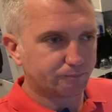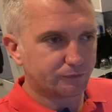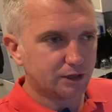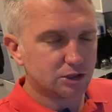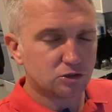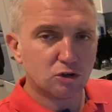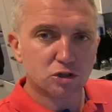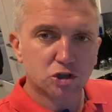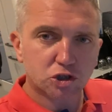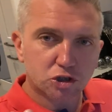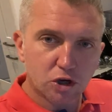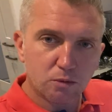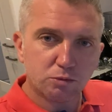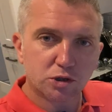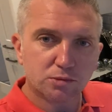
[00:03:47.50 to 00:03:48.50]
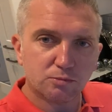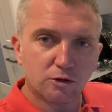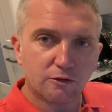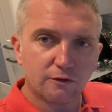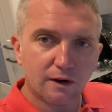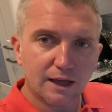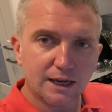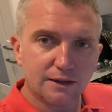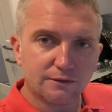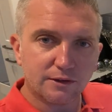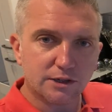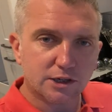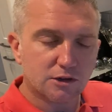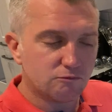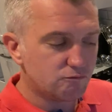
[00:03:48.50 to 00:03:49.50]
it's got so much more flavour.
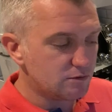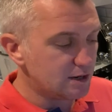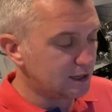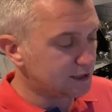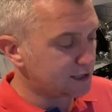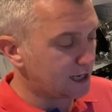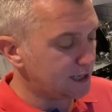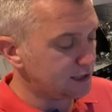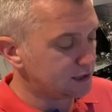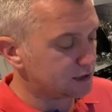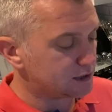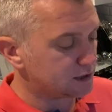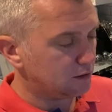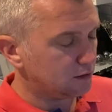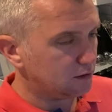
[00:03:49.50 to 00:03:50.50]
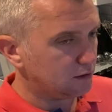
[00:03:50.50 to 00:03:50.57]
You can really taste